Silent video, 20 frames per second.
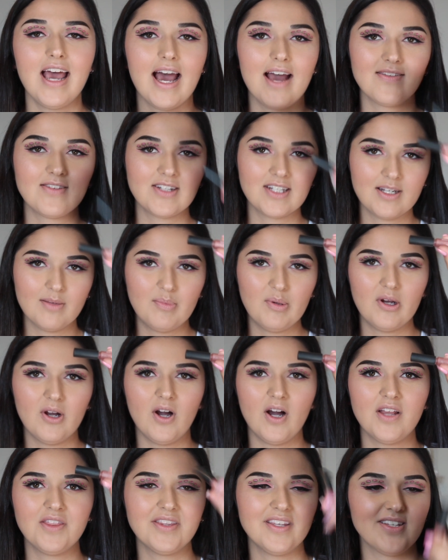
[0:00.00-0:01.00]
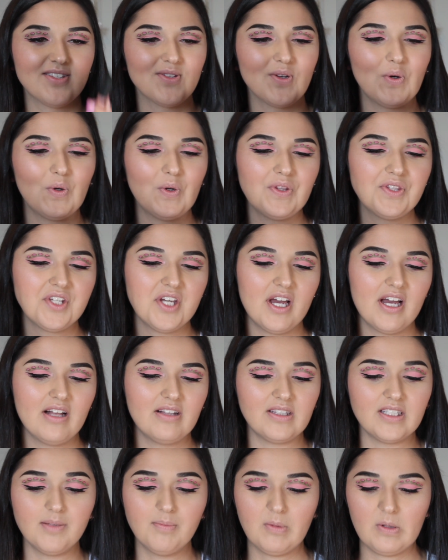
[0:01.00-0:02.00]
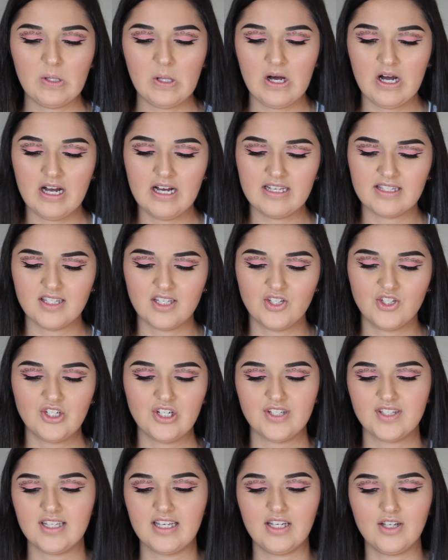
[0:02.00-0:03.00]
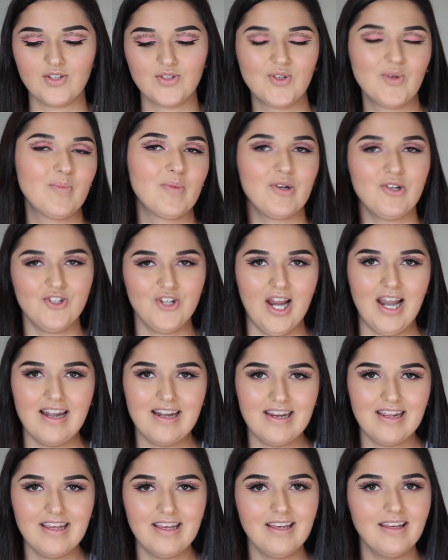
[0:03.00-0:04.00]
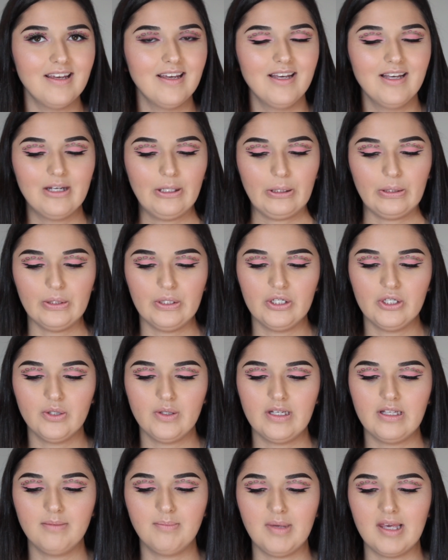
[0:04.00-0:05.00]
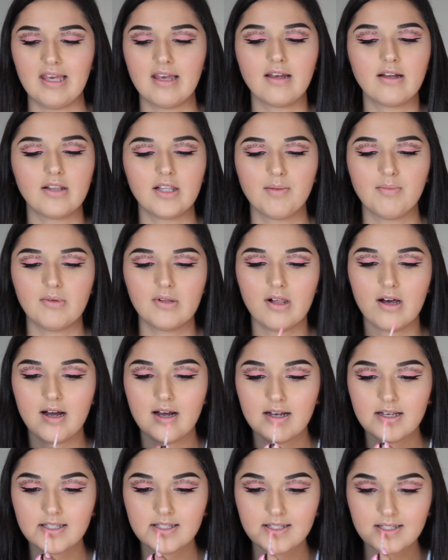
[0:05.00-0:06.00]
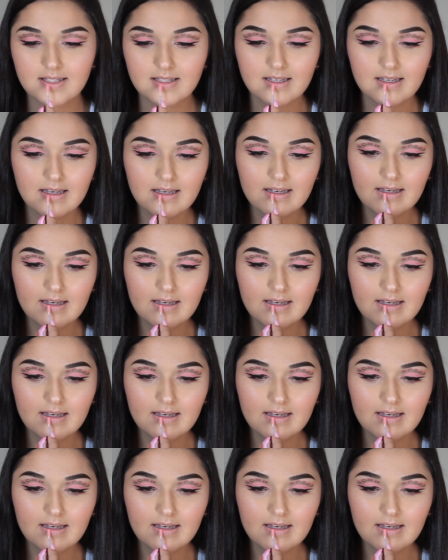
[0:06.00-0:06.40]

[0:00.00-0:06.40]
I'm going to put on this Ulta lip gloss. It's just like a super shiny, glittery pink lip gloss.